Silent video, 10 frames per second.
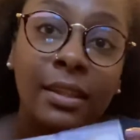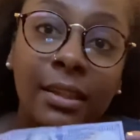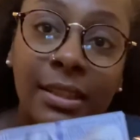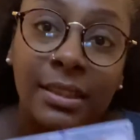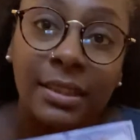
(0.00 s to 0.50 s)

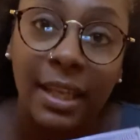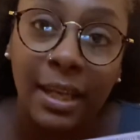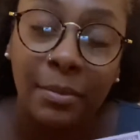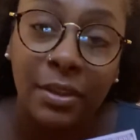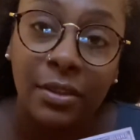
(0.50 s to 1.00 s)
This is the
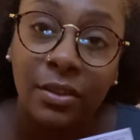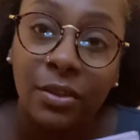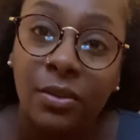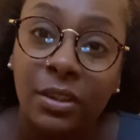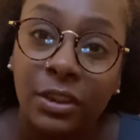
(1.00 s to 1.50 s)
hammer.
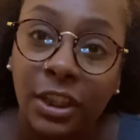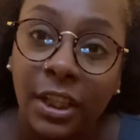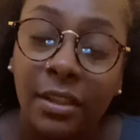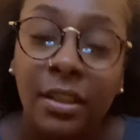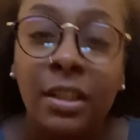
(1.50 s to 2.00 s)
You're the chair.